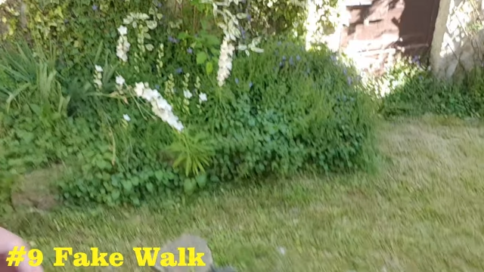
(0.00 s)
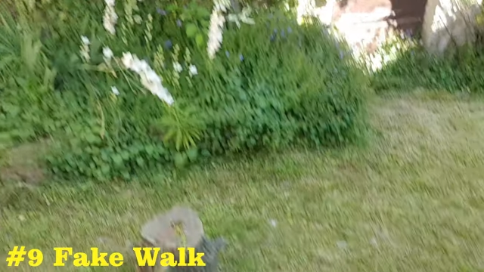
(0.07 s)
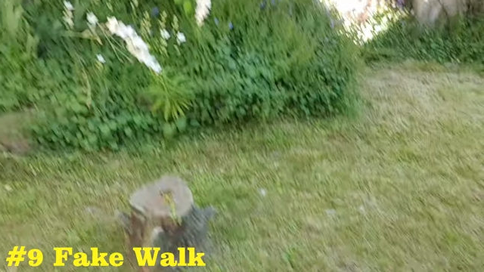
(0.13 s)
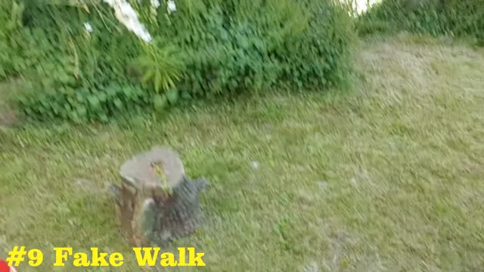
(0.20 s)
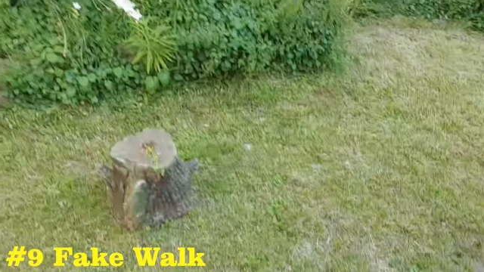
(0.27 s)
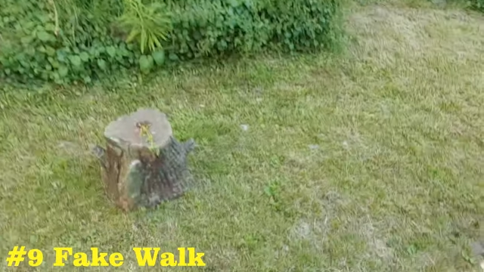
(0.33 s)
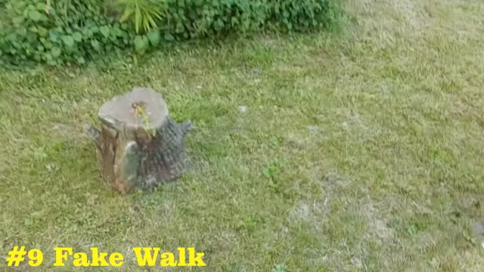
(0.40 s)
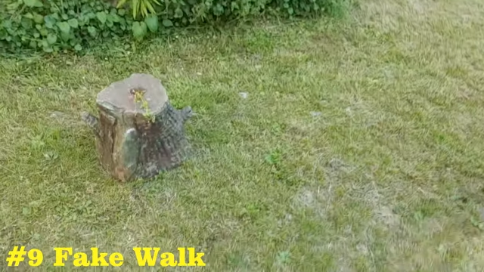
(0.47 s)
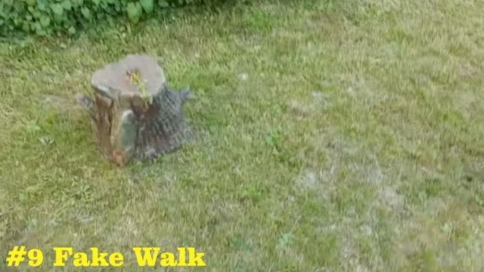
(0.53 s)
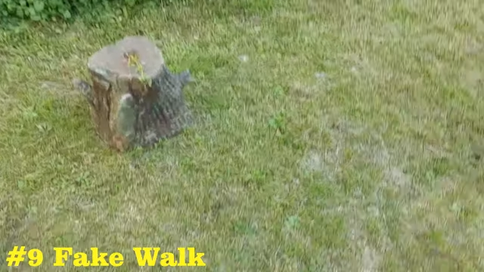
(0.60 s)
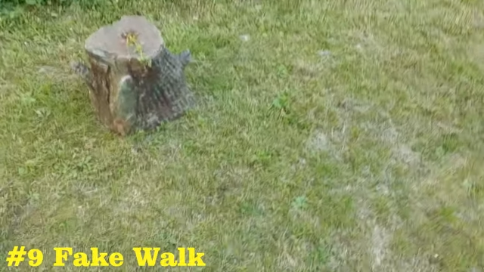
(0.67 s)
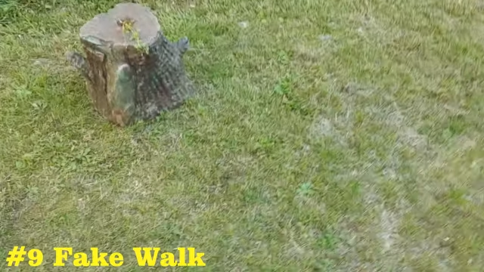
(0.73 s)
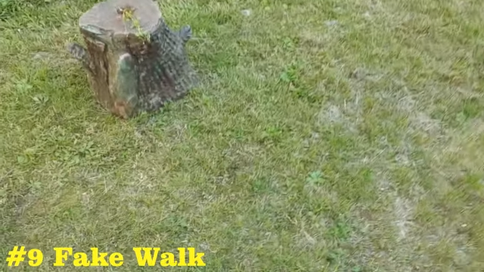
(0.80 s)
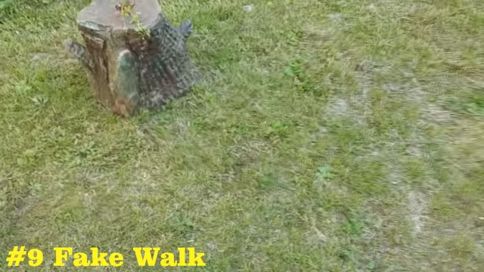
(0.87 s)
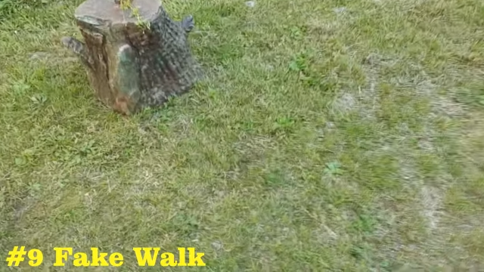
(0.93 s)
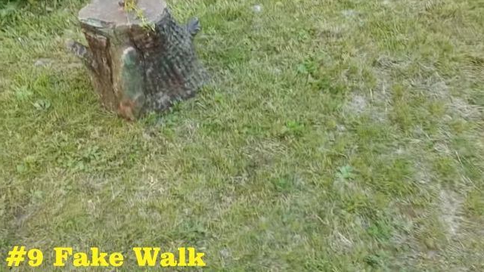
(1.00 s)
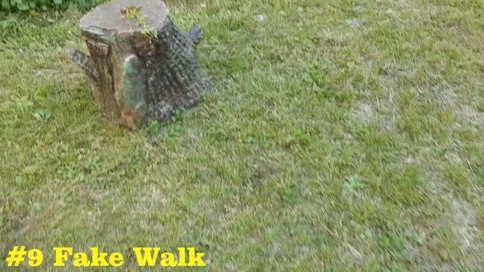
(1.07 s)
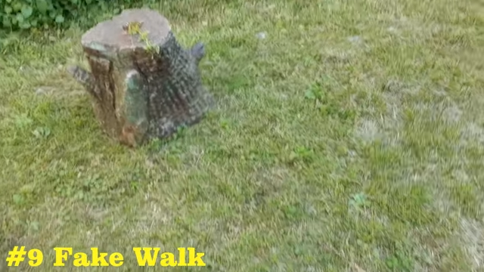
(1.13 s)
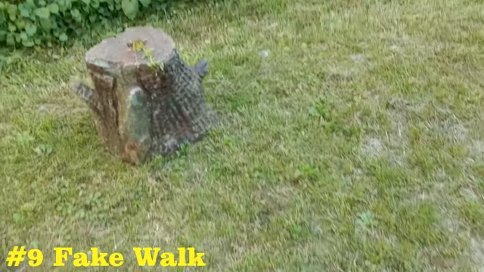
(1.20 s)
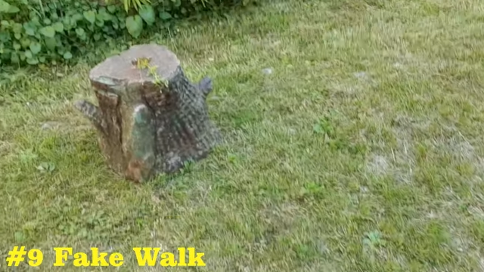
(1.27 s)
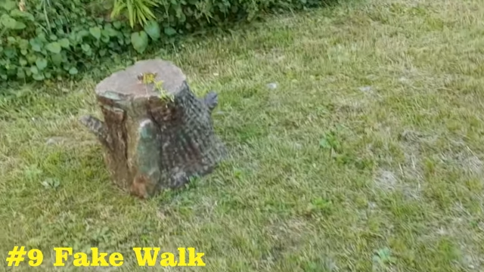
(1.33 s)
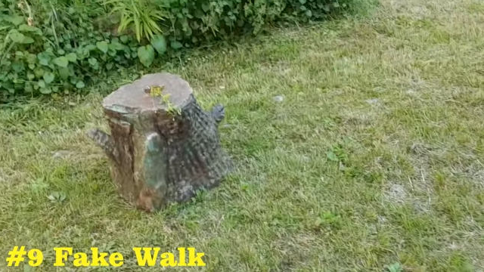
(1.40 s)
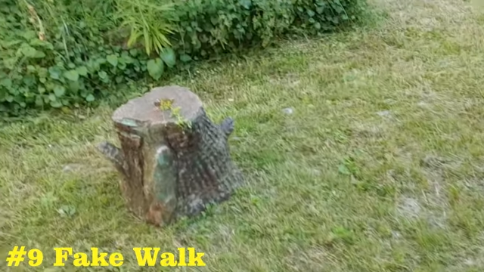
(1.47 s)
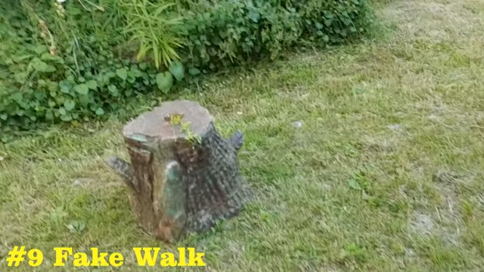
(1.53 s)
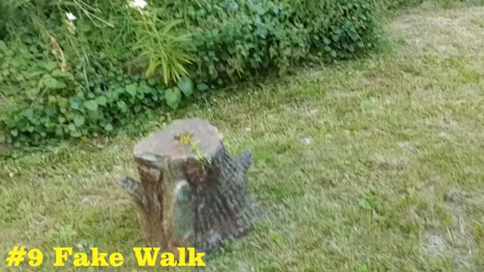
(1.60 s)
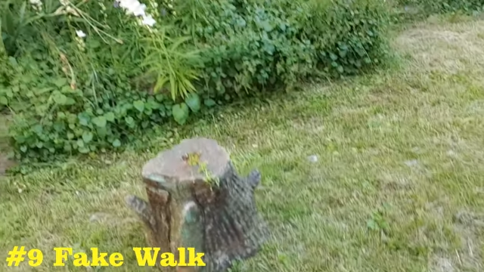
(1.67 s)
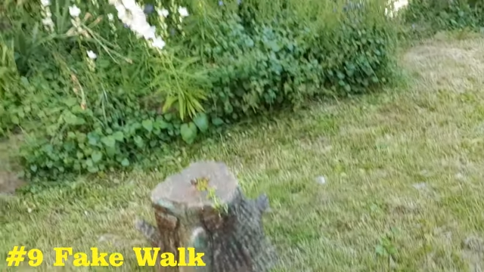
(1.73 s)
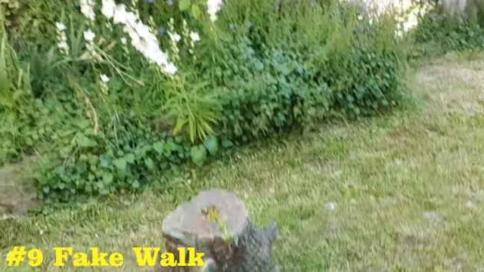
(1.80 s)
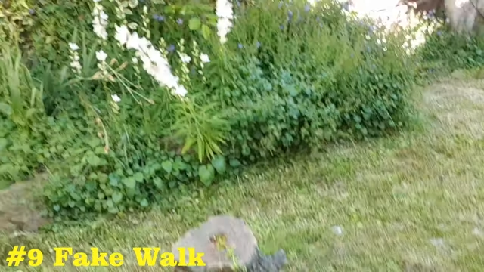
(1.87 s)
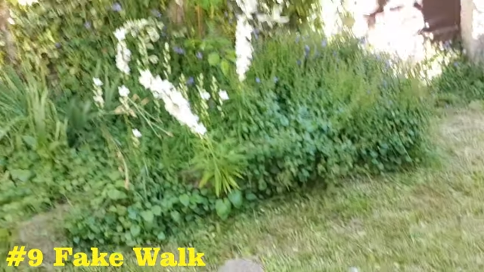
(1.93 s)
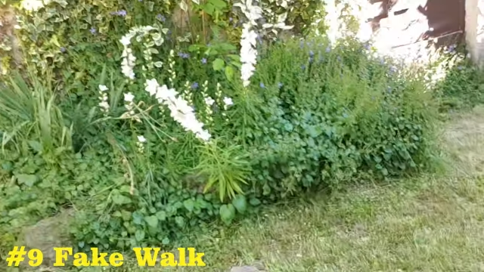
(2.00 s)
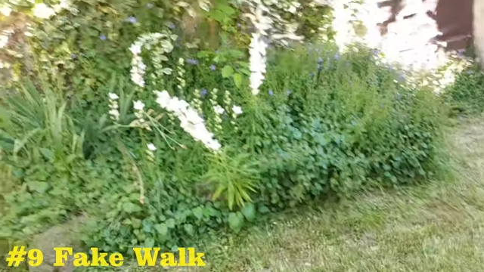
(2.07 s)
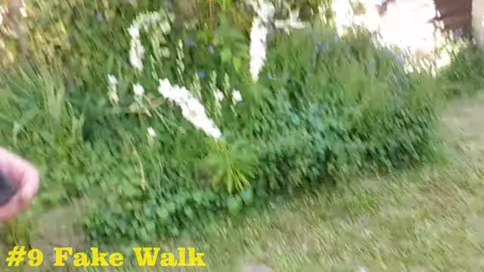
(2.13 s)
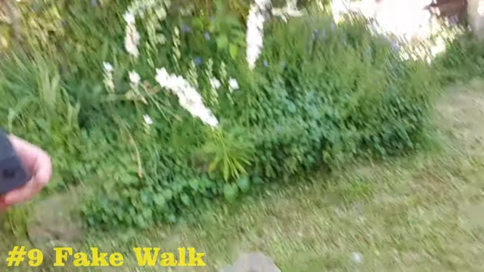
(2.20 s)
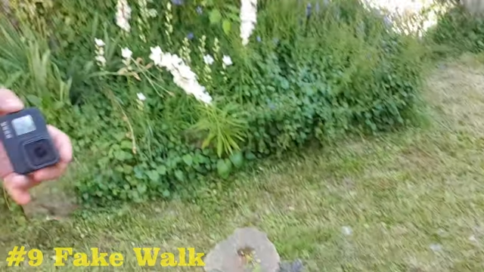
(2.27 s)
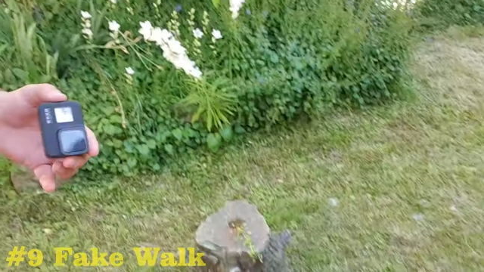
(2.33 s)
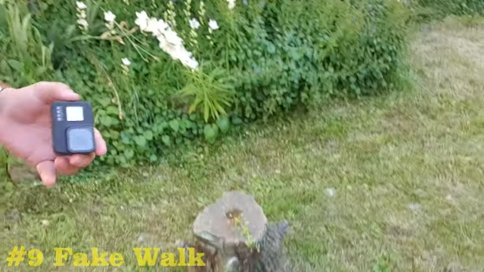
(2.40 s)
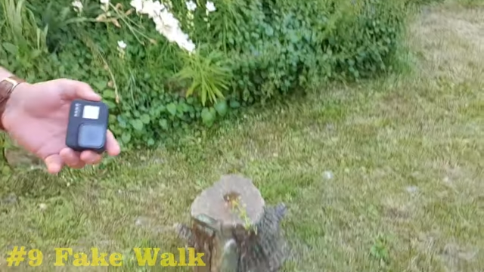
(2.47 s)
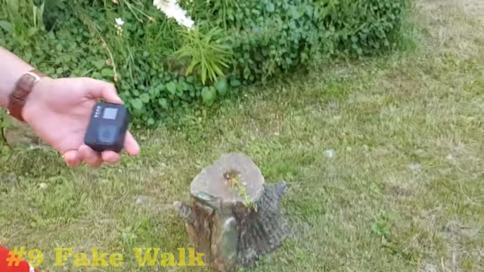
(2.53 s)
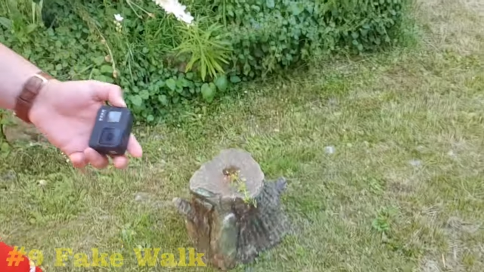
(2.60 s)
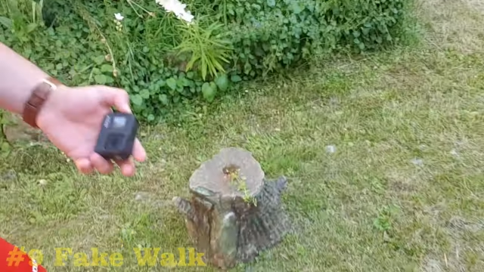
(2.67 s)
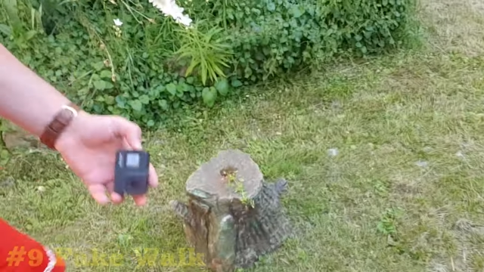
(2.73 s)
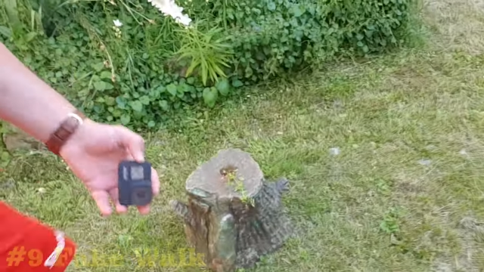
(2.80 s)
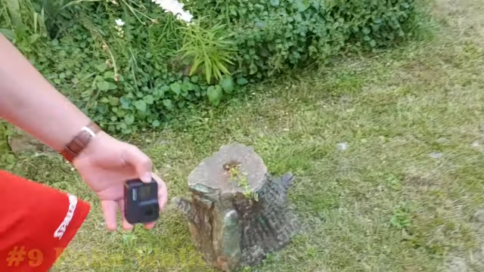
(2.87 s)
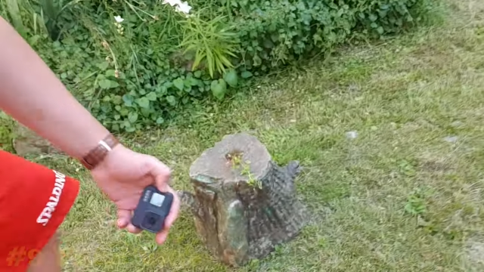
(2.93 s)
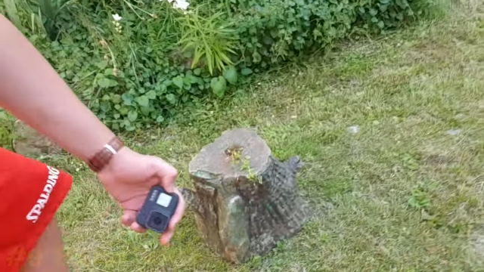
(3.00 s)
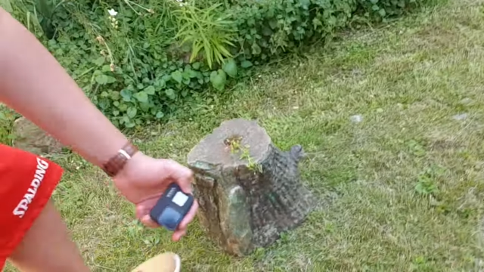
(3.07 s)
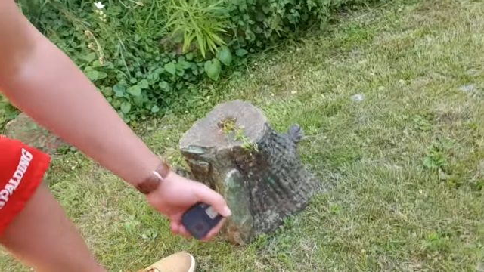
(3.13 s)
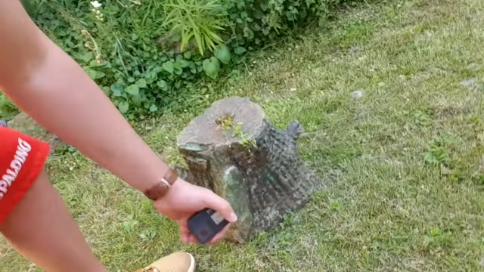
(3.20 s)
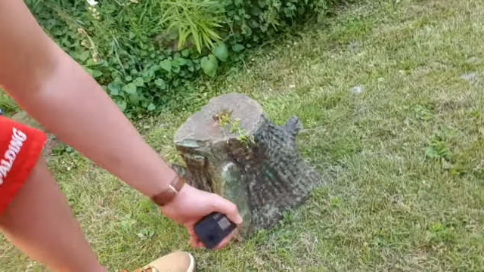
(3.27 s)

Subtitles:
[unreadable: no face in view]